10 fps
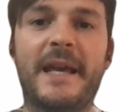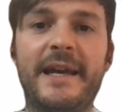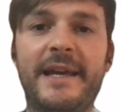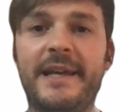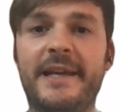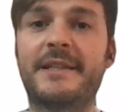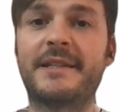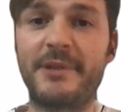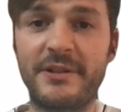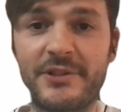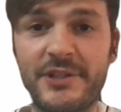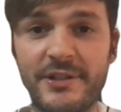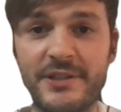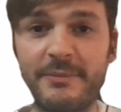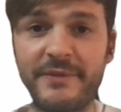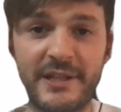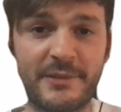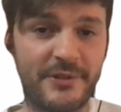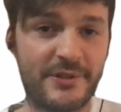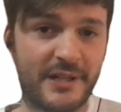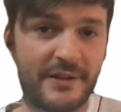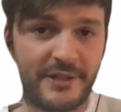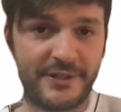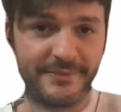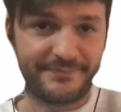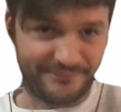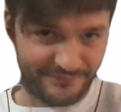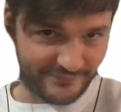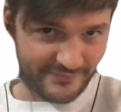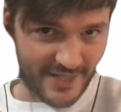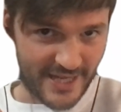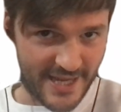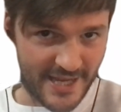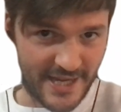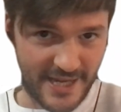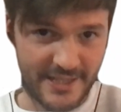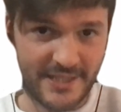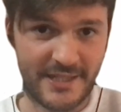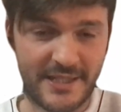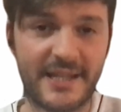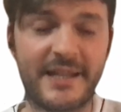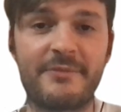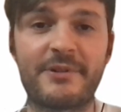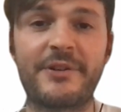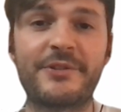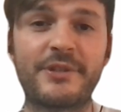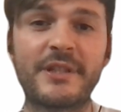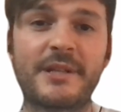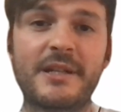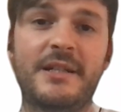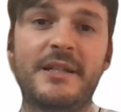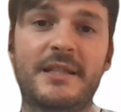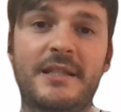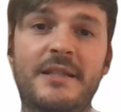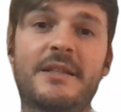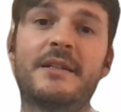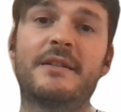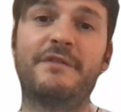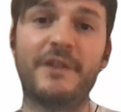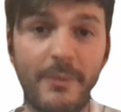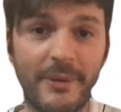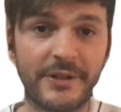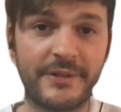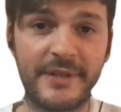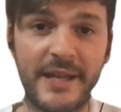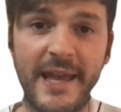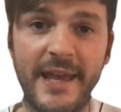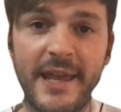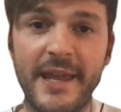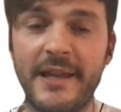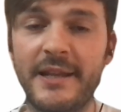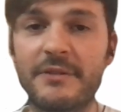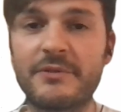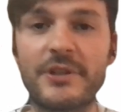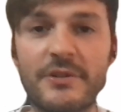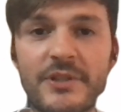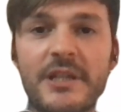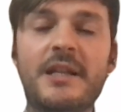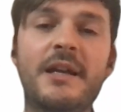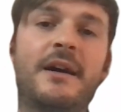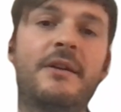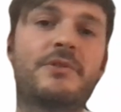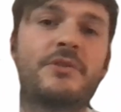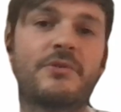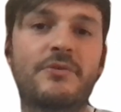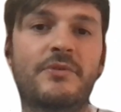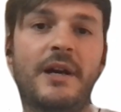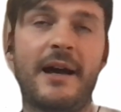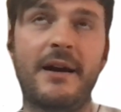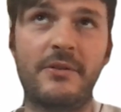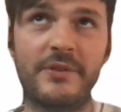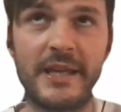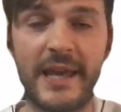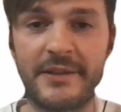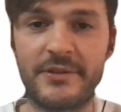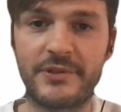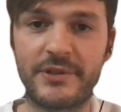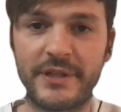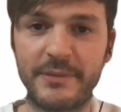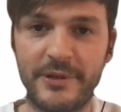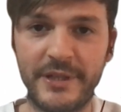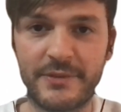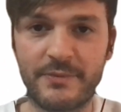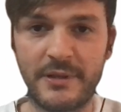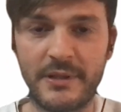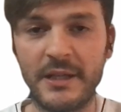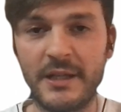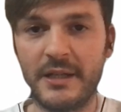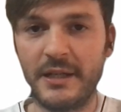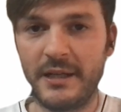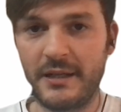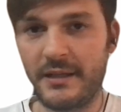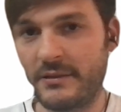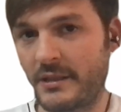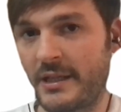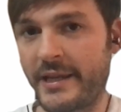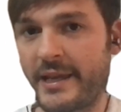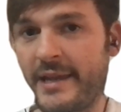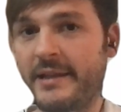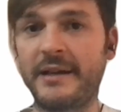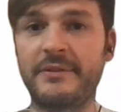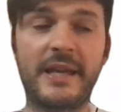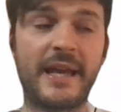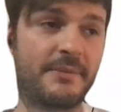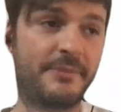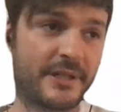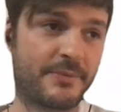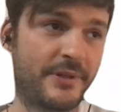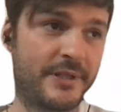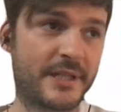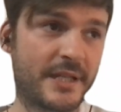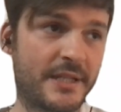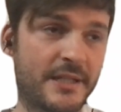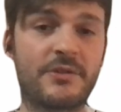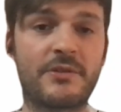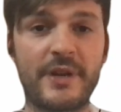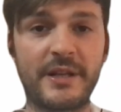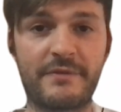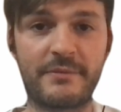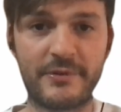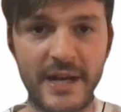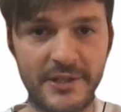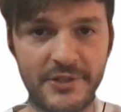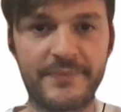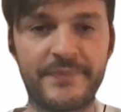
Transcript: And I'm here to share some of the experience that I've learned. And uh, today we're going to discuss uh, Flow Builder and how to use it, how to how the end user experience will uh, look like and how the admin experience is to create it from scratch.